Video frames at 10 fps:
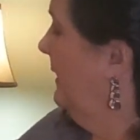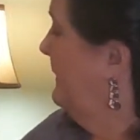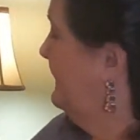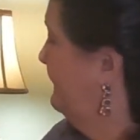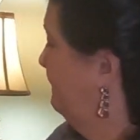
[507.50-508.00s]

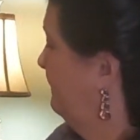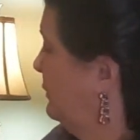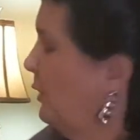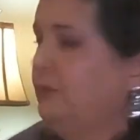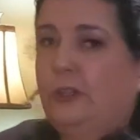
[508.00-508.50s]

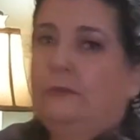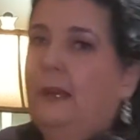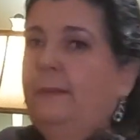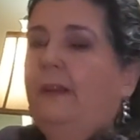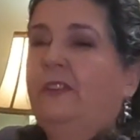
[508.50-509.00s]
Told you,
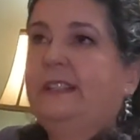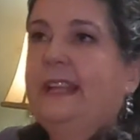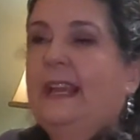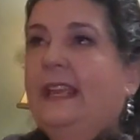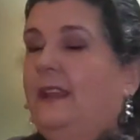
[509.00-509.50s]
I'm not very
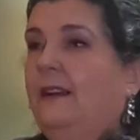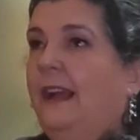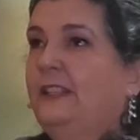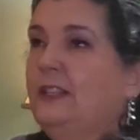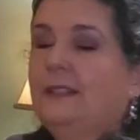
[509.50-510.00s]
techy.
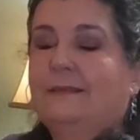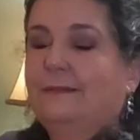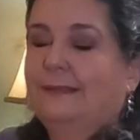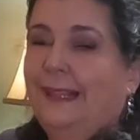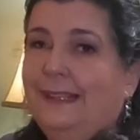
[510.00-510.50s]
I just
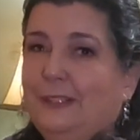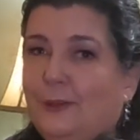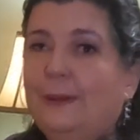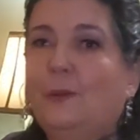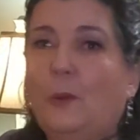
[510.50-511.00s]
like
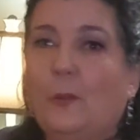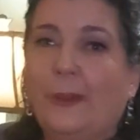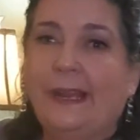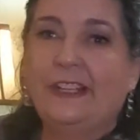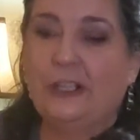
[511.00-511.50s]
doing
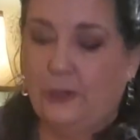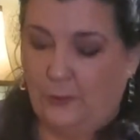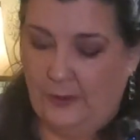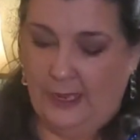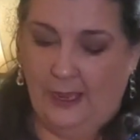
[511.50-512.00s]
what I
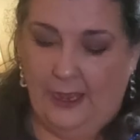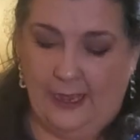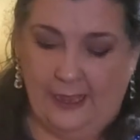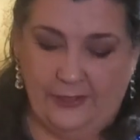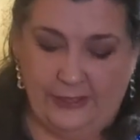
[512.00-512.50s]
do.
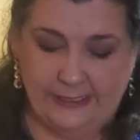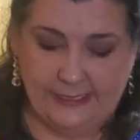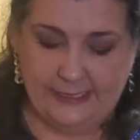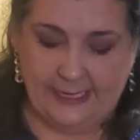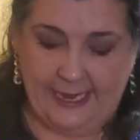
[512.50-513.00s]
This
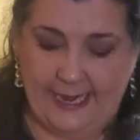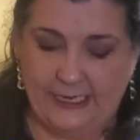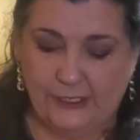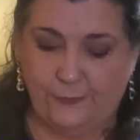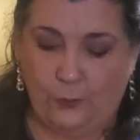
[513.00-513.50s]
is the
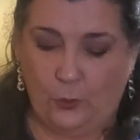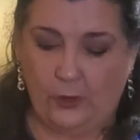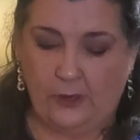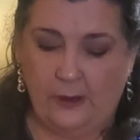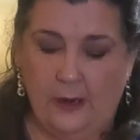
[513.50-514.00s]
case
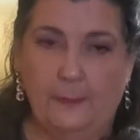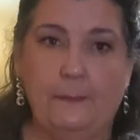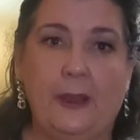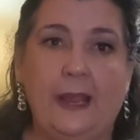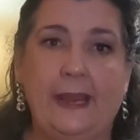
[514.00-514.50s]
for
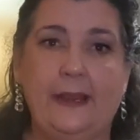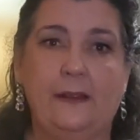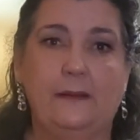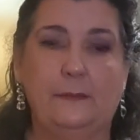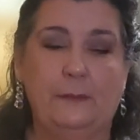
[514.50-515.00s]

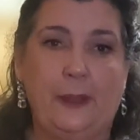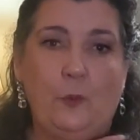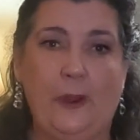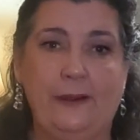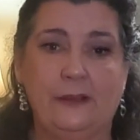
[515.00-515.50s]
my
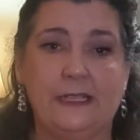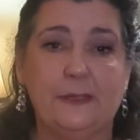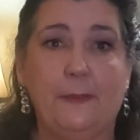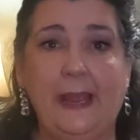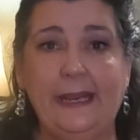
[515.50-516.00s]

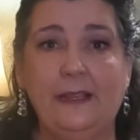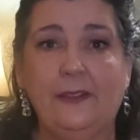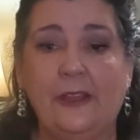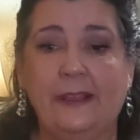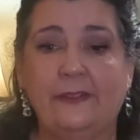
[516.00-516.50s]
wireless
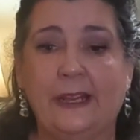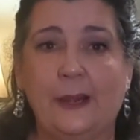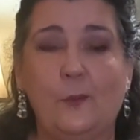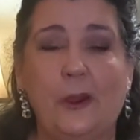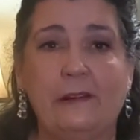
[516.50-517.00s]
mic that
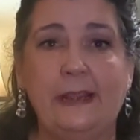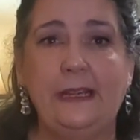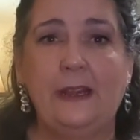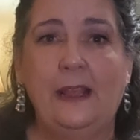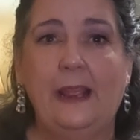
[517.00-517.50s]
I'm
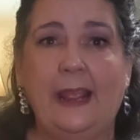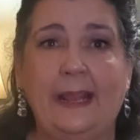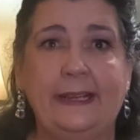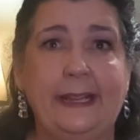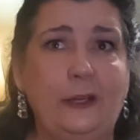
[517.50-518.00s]
wearing,
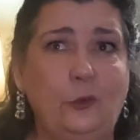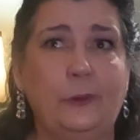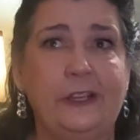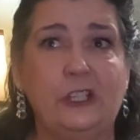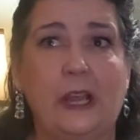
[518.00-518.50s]
and it'll
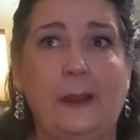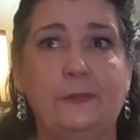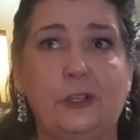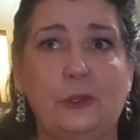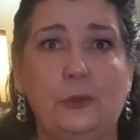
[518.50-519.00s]
reach
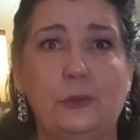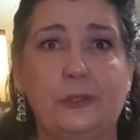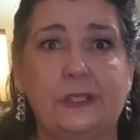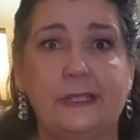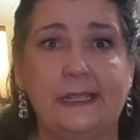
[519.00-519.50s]
up to
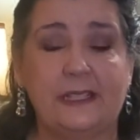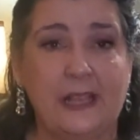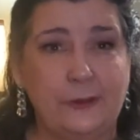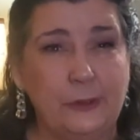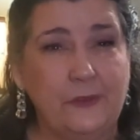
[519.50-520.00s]

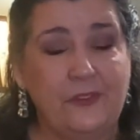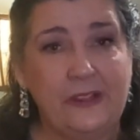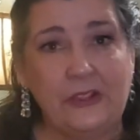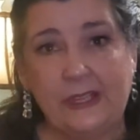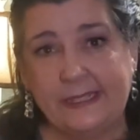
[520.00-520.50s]
600
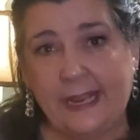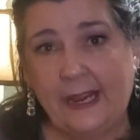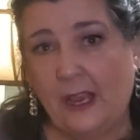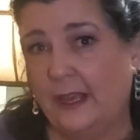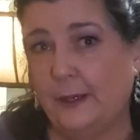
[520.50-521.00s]
feet, they
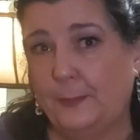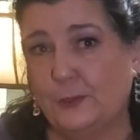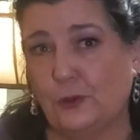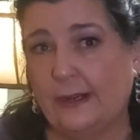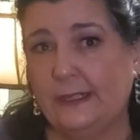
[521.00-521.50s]
say,
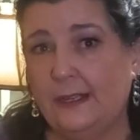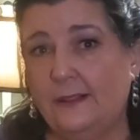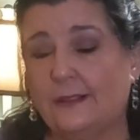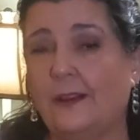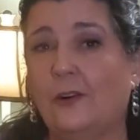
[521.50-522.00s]

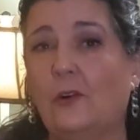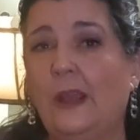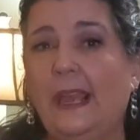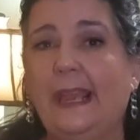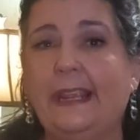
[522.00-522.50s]
unobstructed.
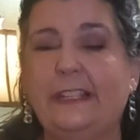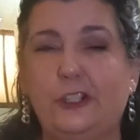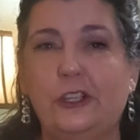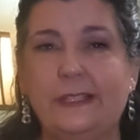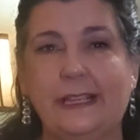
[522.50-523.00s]
So
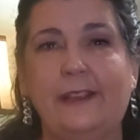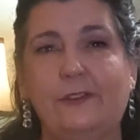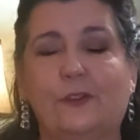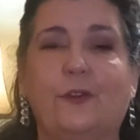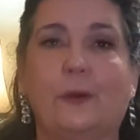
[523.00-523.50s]
it just
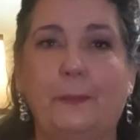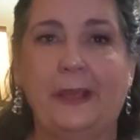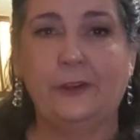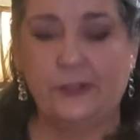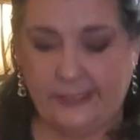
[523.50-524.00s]
gives for
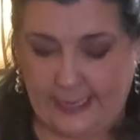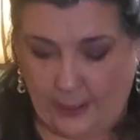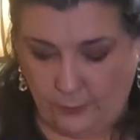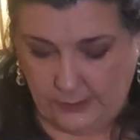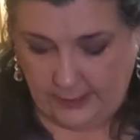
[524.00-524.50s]
better
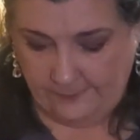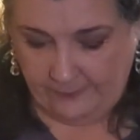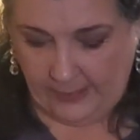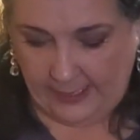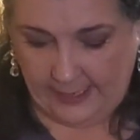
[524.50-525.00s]
sound,
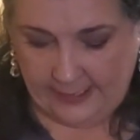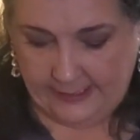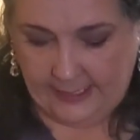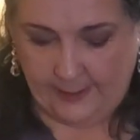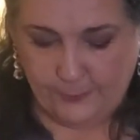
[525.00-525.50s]
and
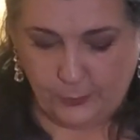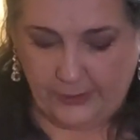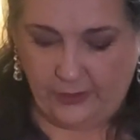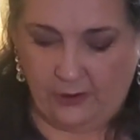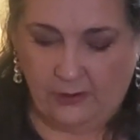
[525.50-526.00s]
it comes
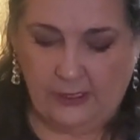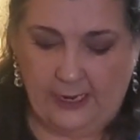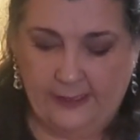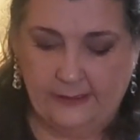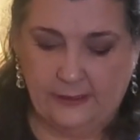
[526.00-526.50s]
with all
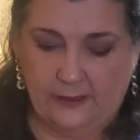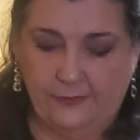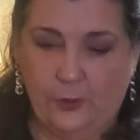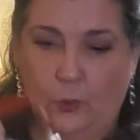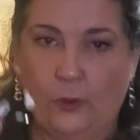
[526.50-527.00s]
kinds
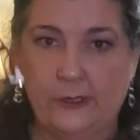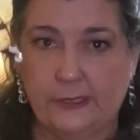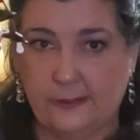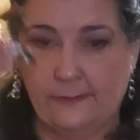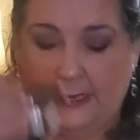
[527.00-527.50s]
of
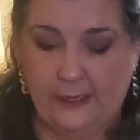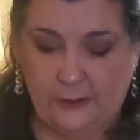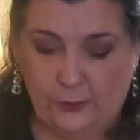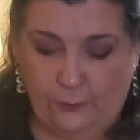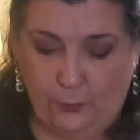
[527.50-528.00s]
cords
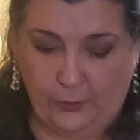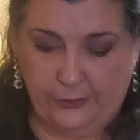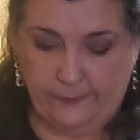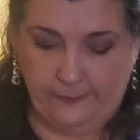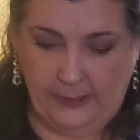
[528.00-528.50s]
and so forth